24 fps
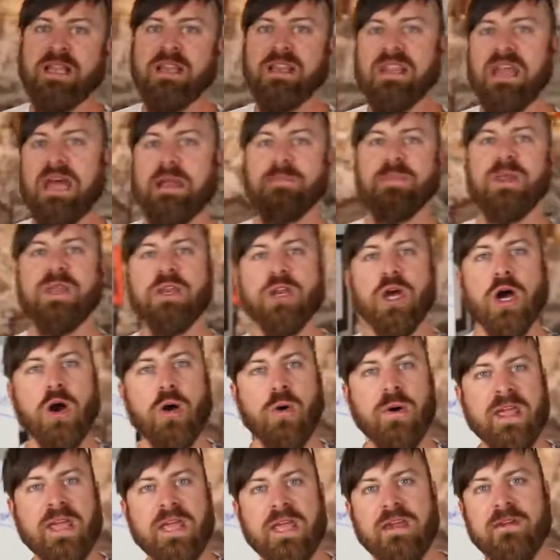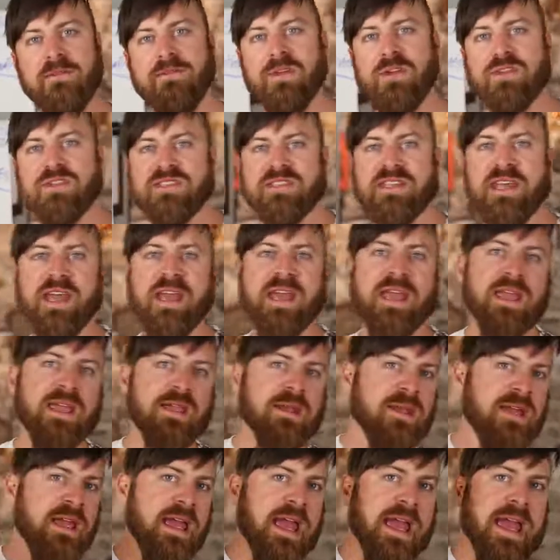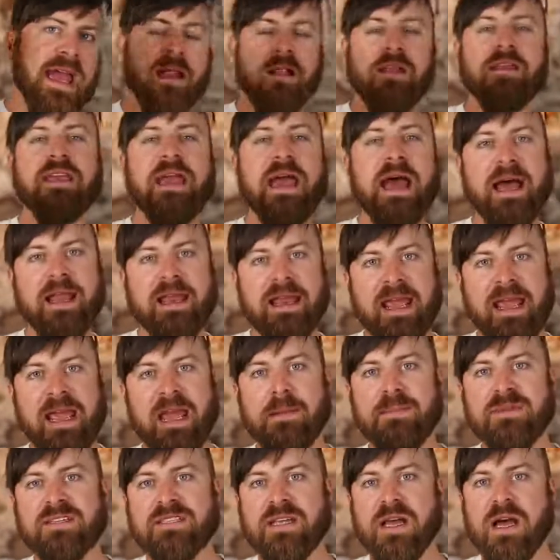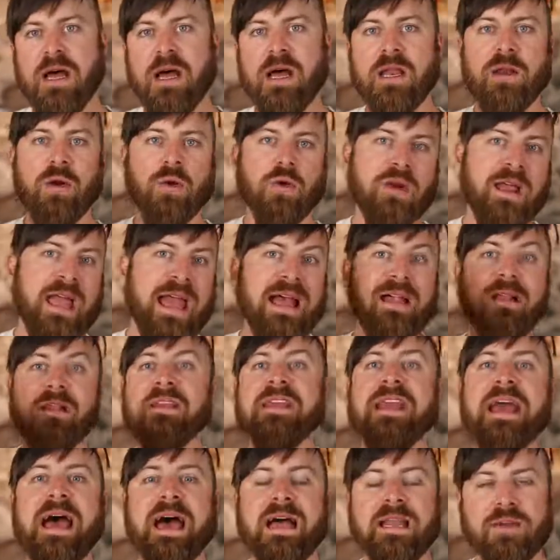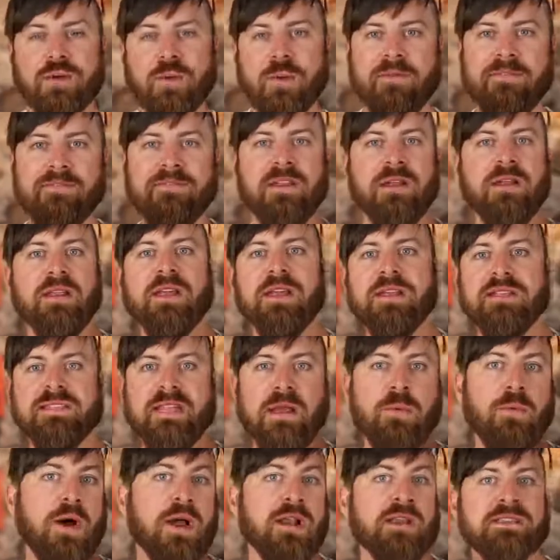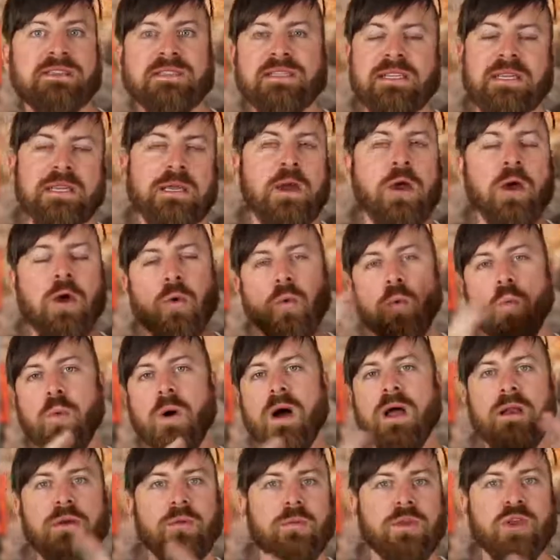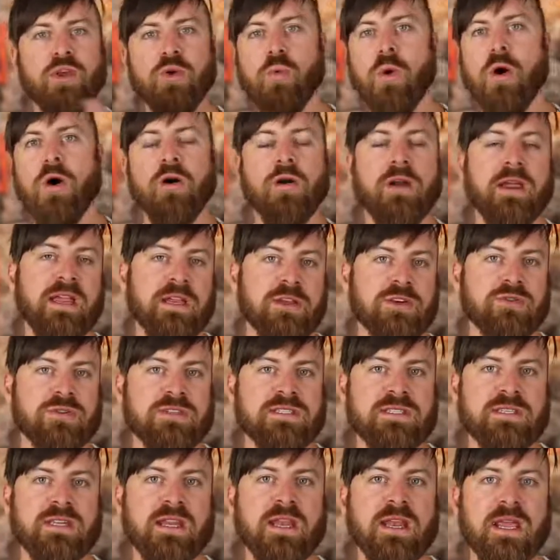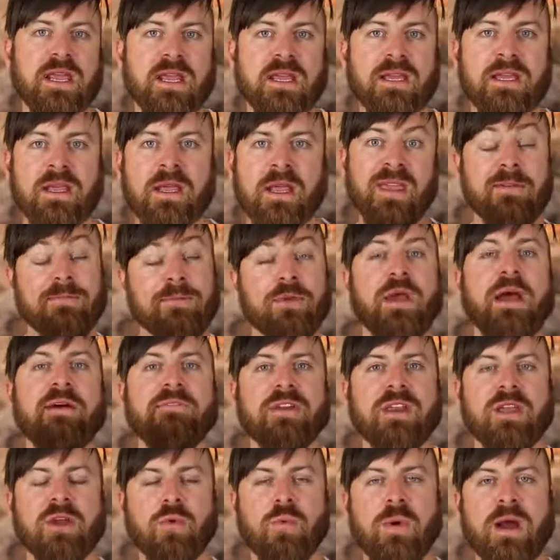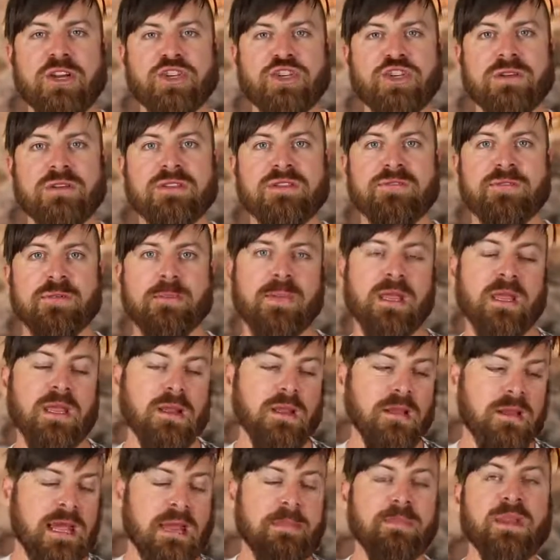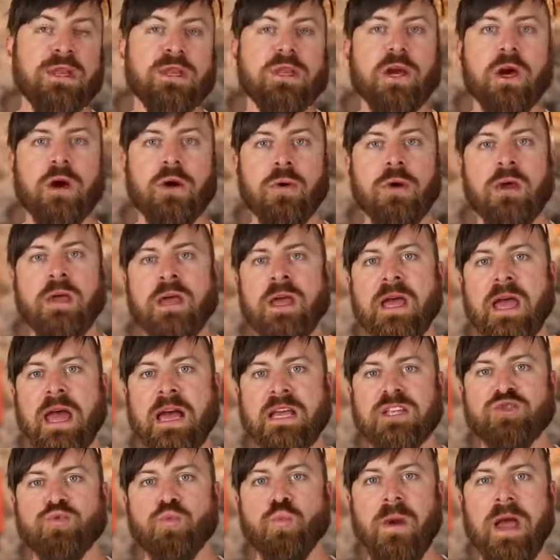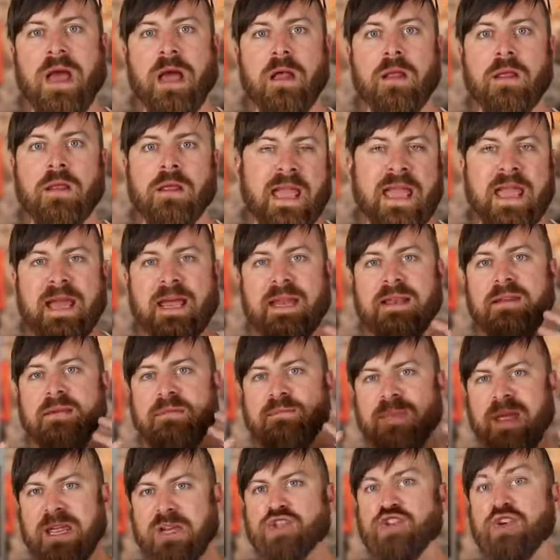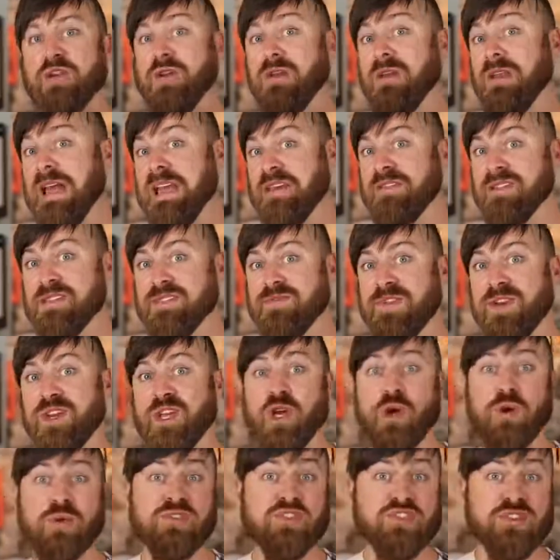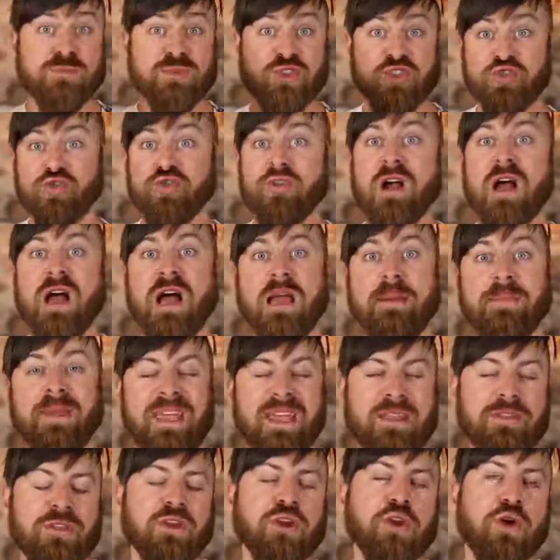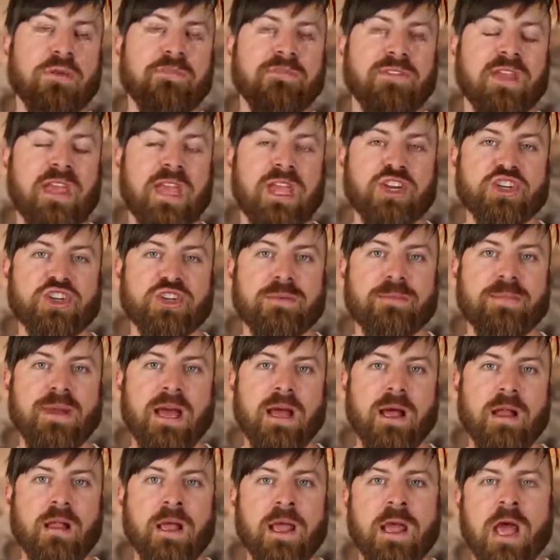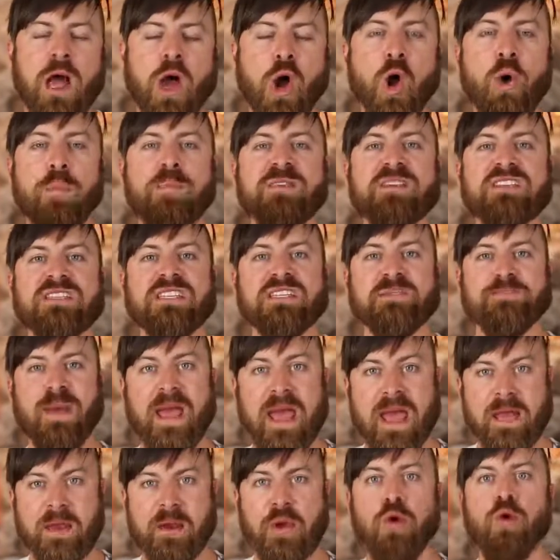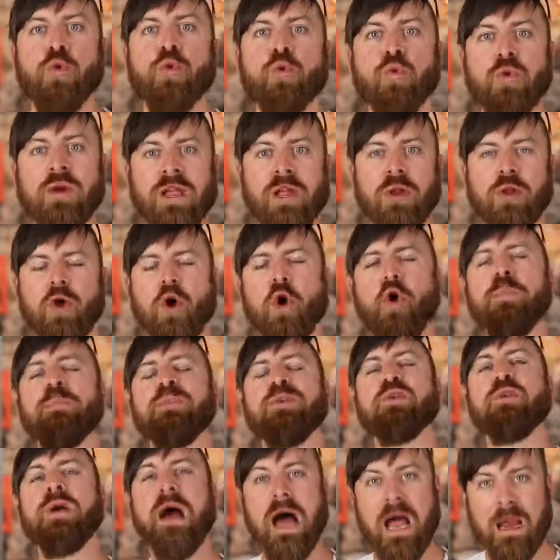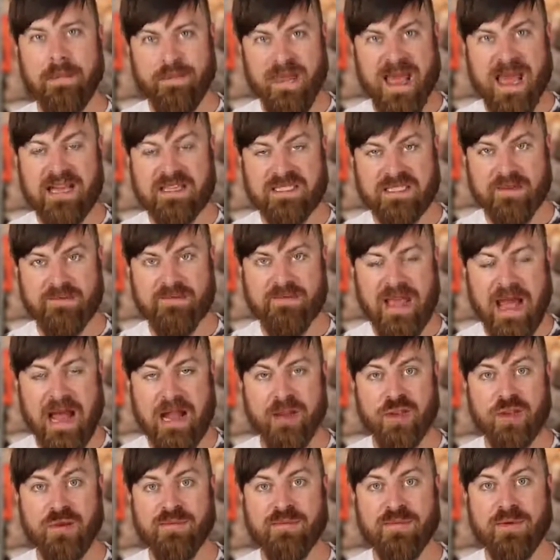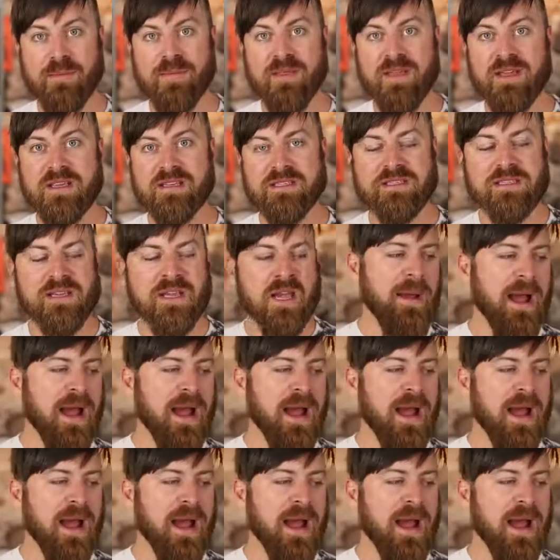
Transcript: Let me know if you say hell yeah to Amazon or hell yeah to affiliates. I wanna see what you are interested in. If you have any questions for me, let me know as well. And make sure you like this video, subscribe, hit the notification bell. Hope this has been real. Hope you got massive value from this.